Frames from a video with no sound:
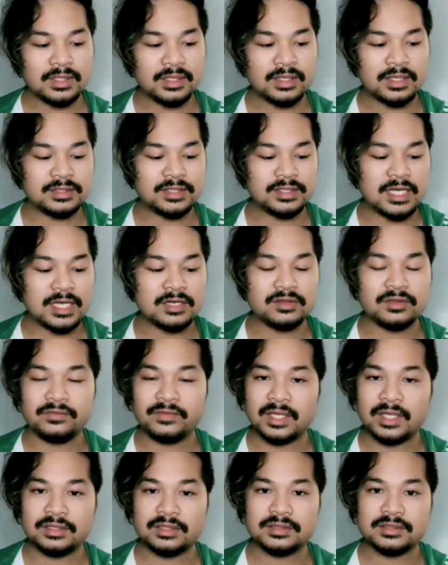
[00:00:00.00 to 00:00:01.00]
At the end of the
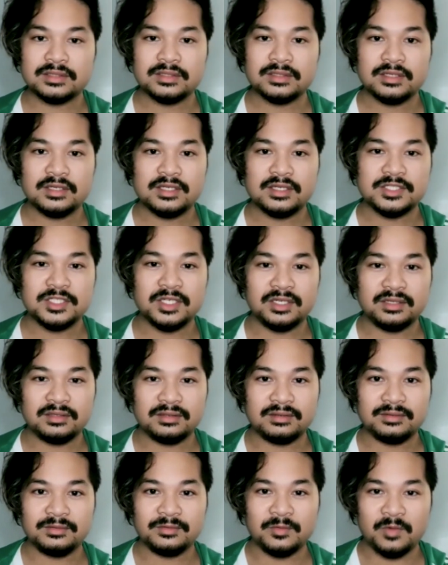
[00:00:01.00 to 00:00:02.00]
event, she
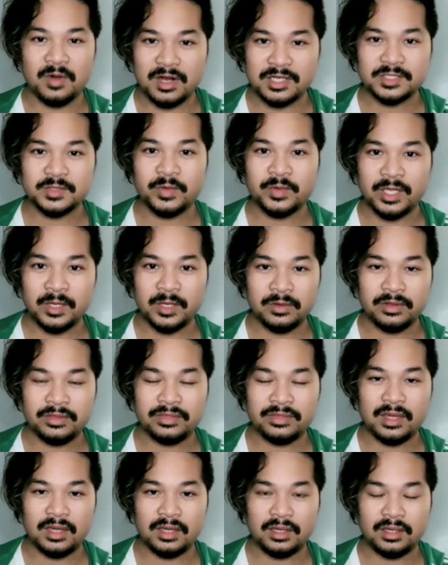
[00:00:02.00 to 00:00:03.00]
walks away with
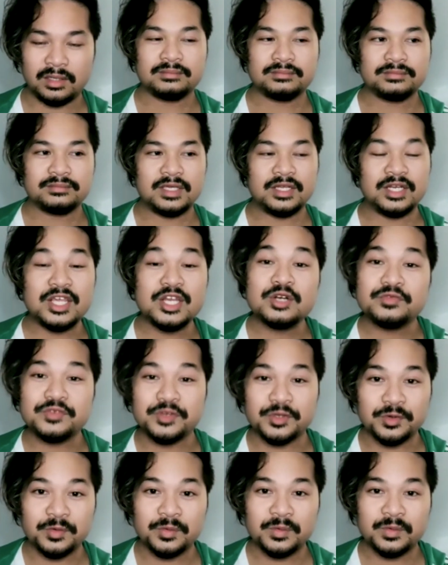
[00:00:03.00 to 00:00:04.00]
an
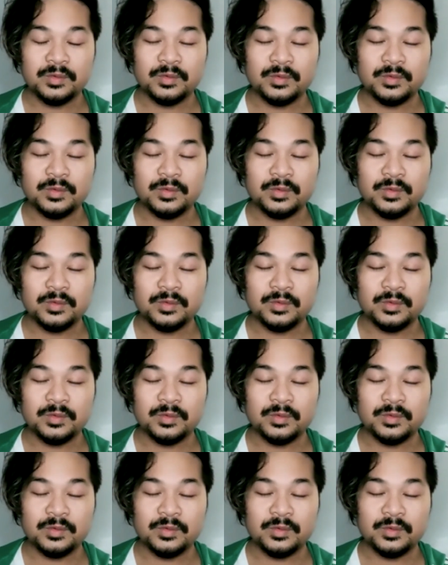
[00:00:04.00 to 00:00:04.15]
interview,